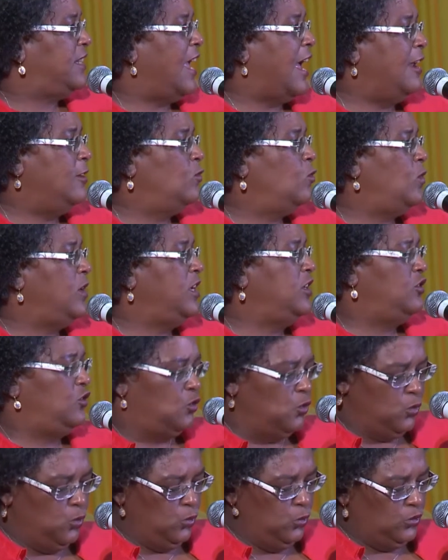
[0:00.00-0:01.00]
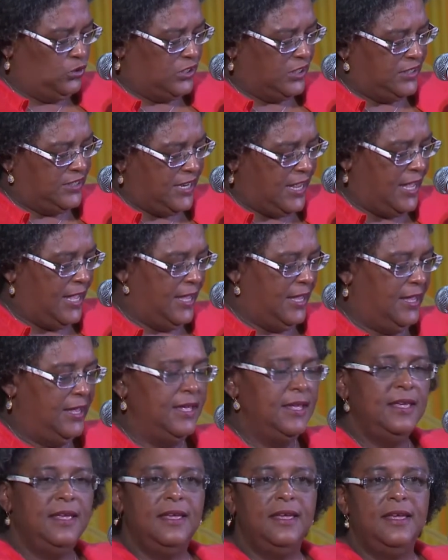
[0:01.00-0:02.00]
can we do today
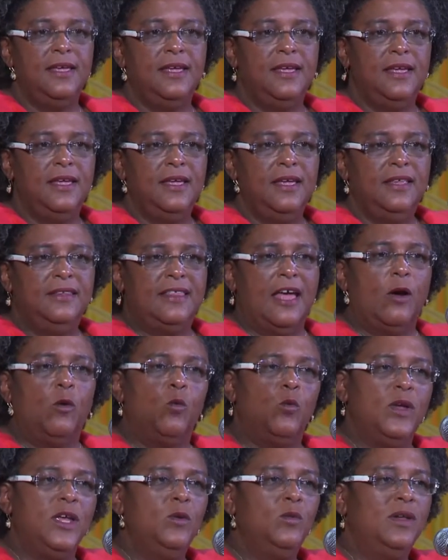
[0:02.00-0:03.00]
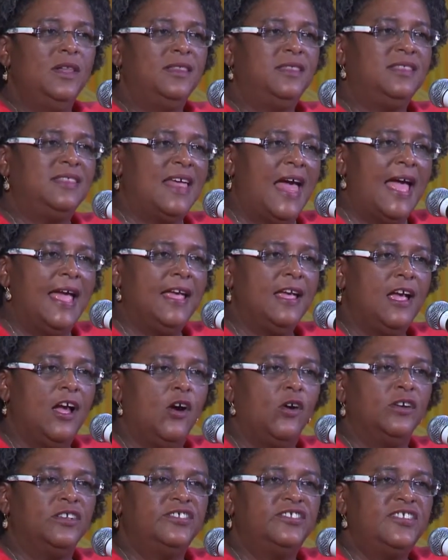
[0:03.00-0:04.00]
that we will thank
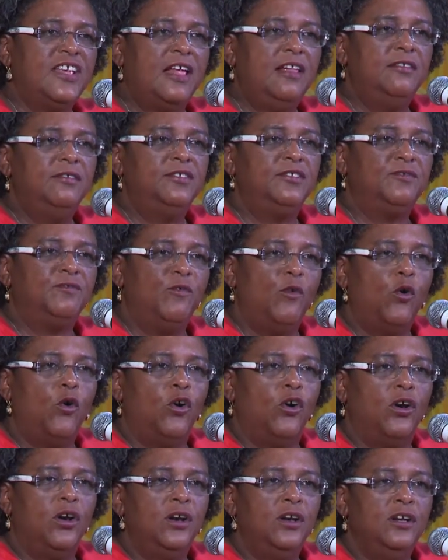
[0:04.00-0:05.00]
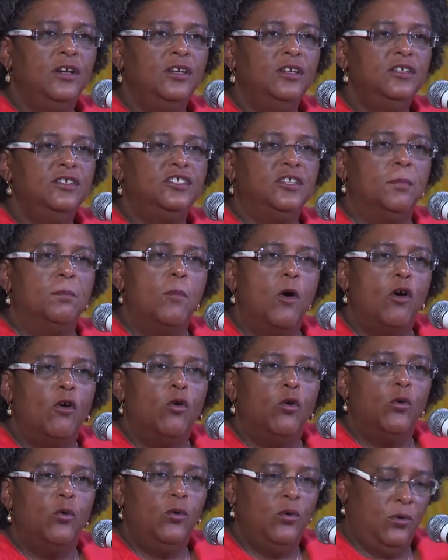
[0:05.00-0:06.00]
ourselves for
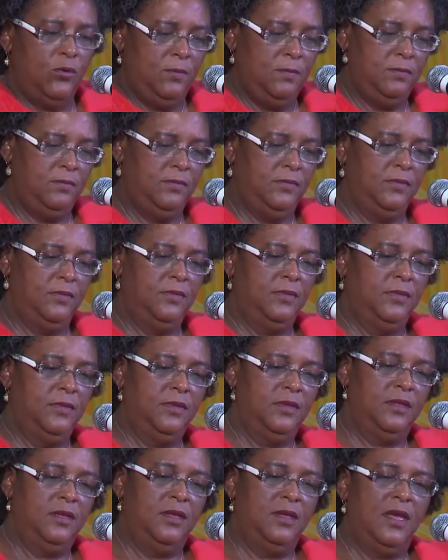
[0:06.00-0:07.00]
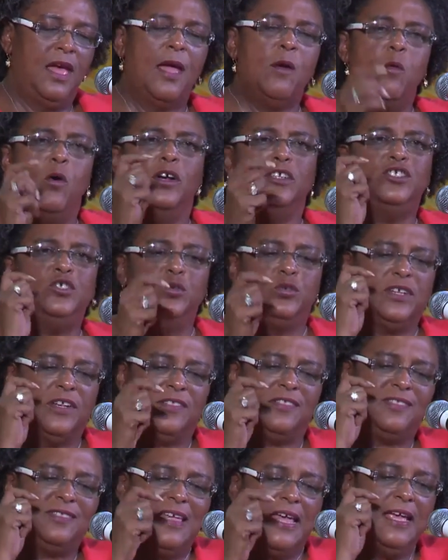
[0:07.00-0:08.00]
tomorrow? I want you to
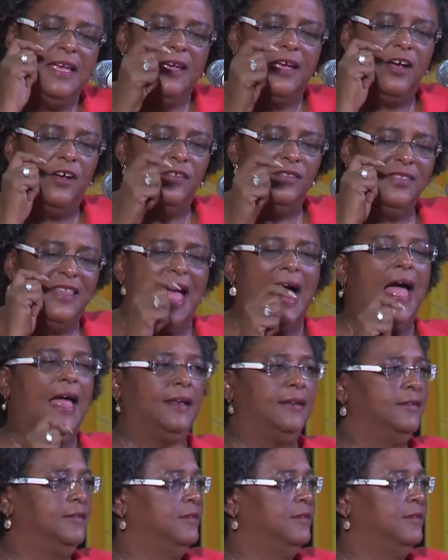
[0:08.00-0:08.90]
think on that.